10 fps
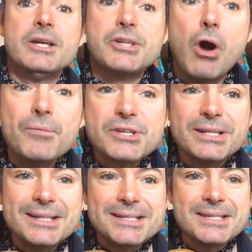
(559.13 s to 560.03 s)
So
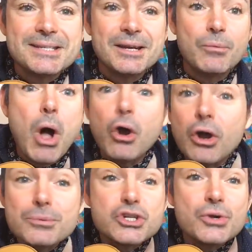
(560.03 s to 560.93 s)
obviously this is a,
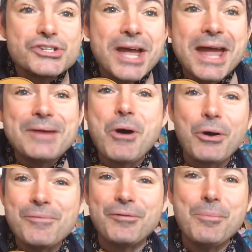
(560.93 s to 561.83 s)
welcome Jose,
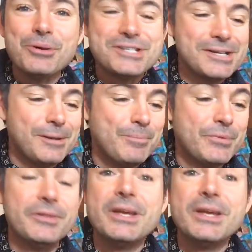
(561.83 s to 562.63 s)
welcome from Brazil.